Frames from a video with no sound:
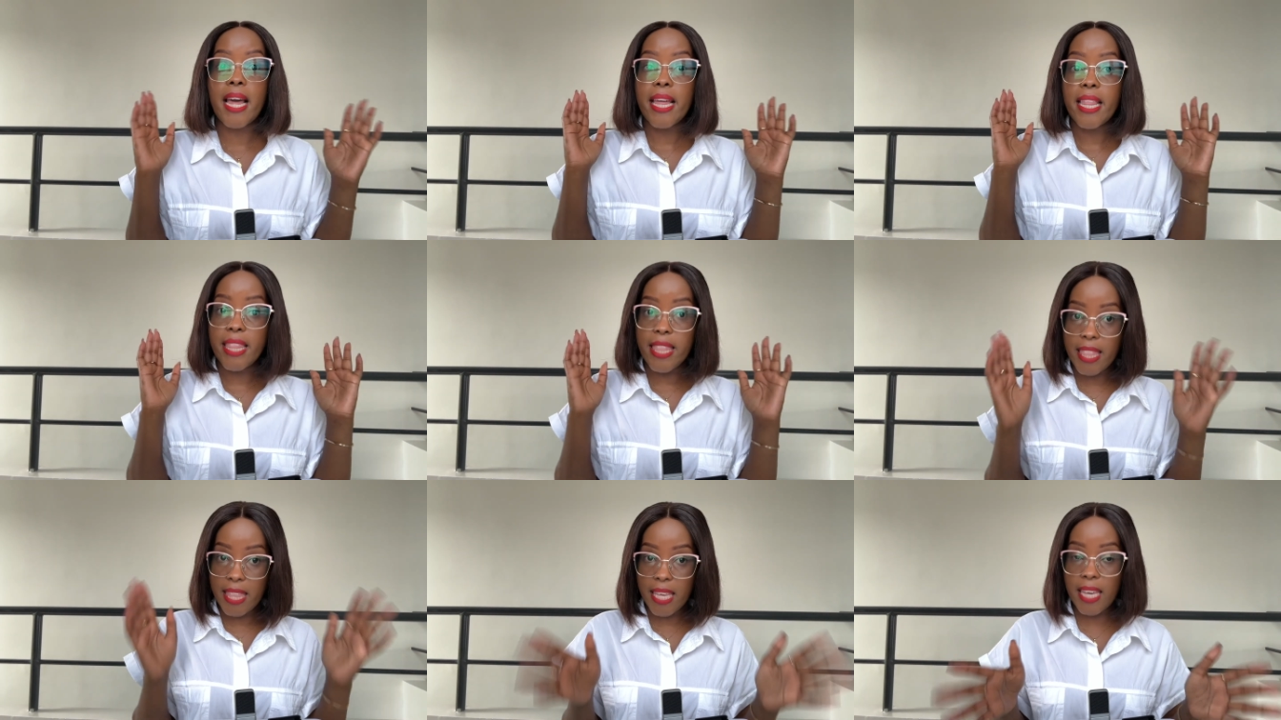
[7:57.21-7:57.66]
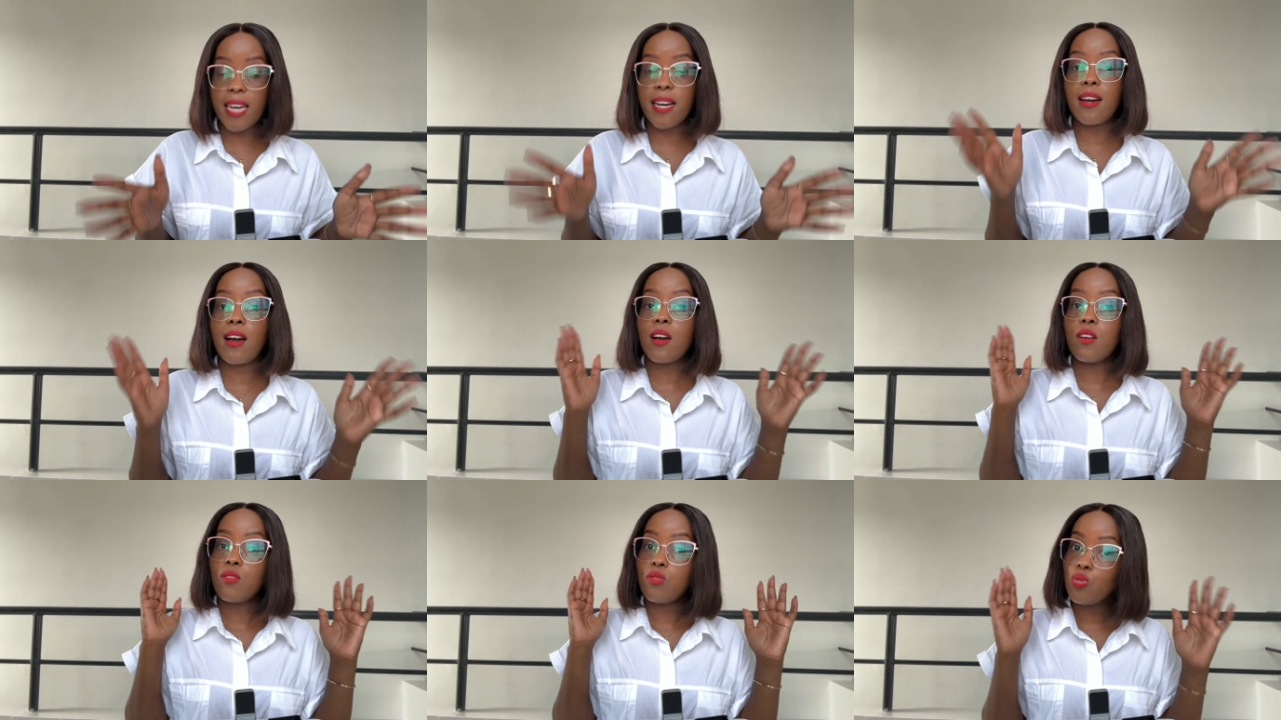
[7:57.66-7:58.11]
think
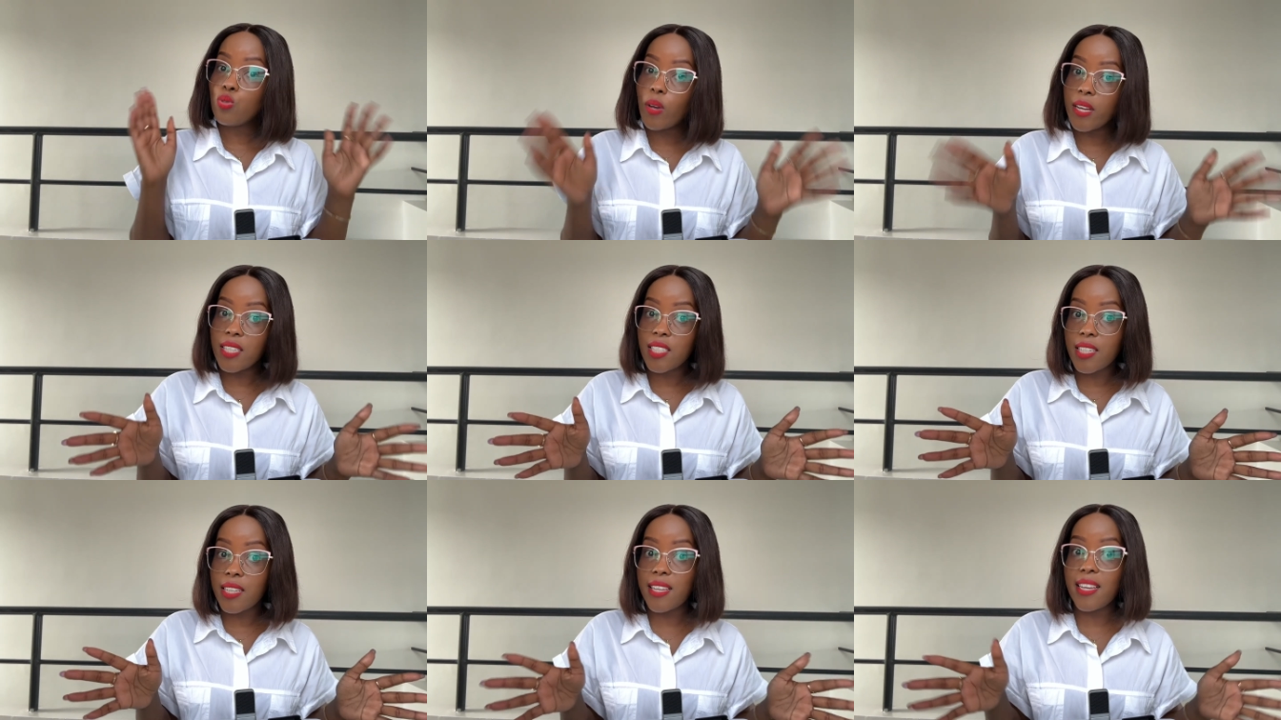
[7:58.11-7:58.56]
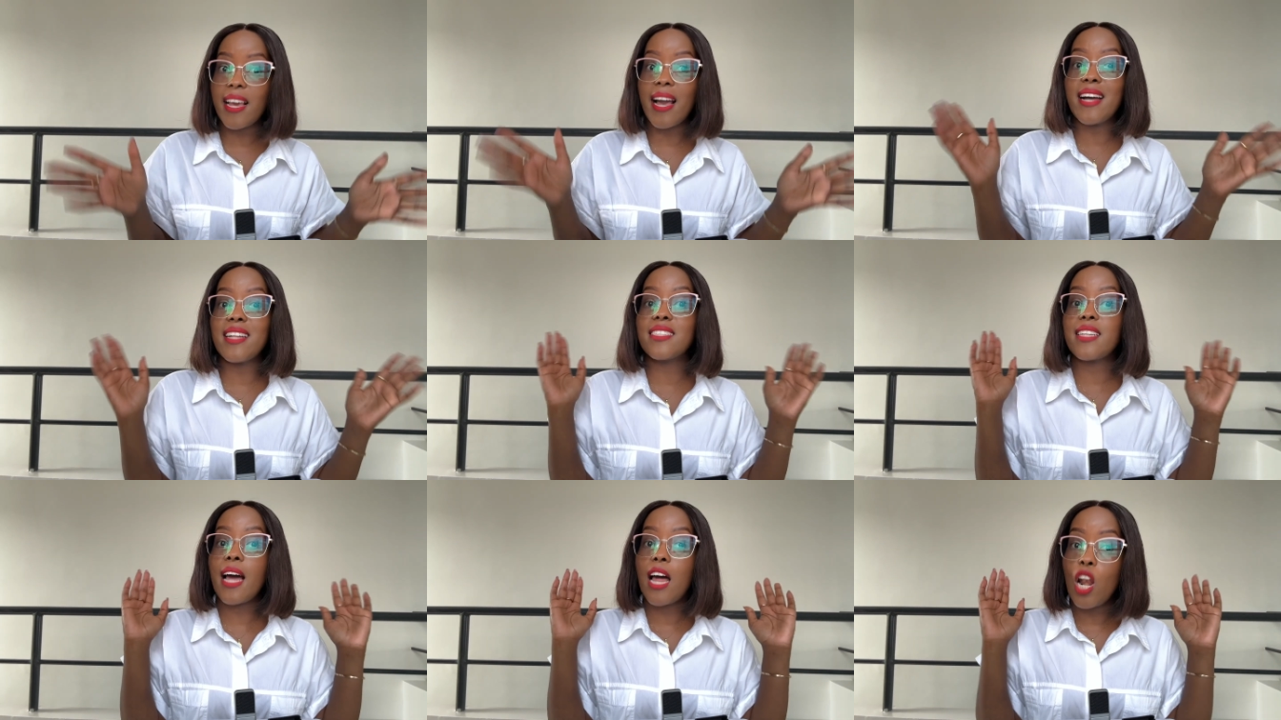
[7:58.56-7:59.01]
20
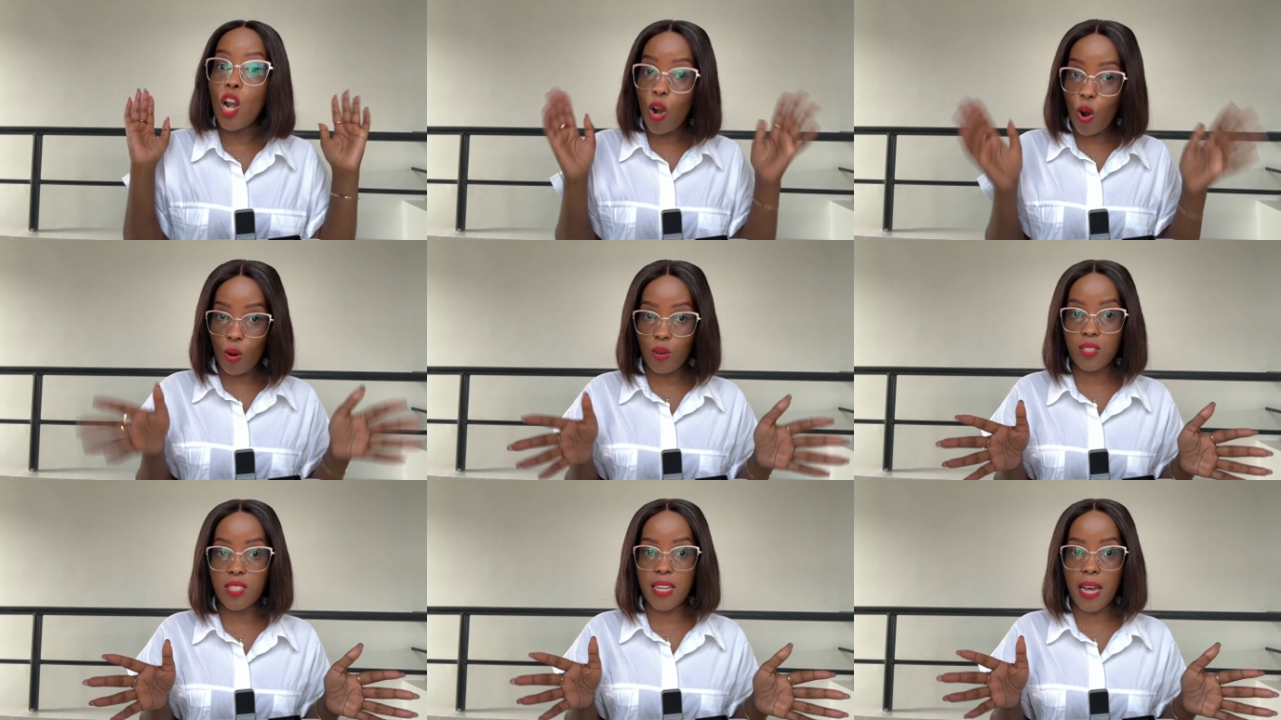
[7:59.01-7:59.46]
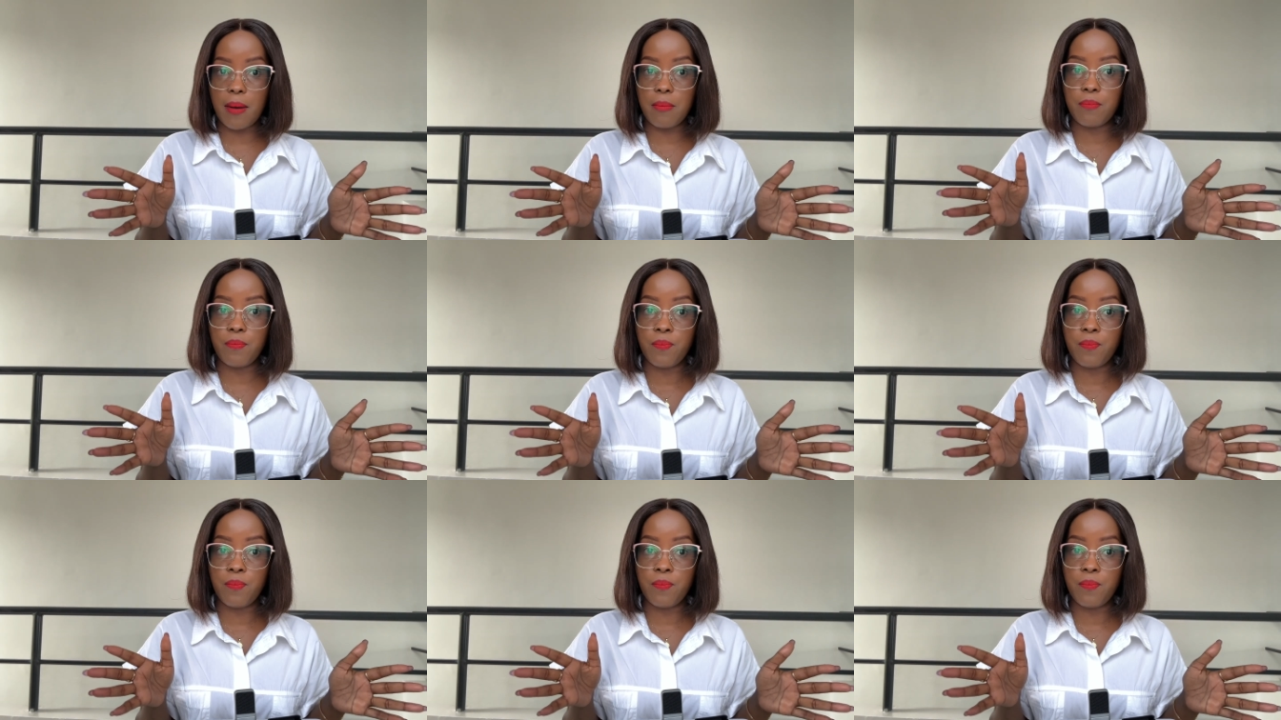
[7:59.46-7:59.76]
years, long-term.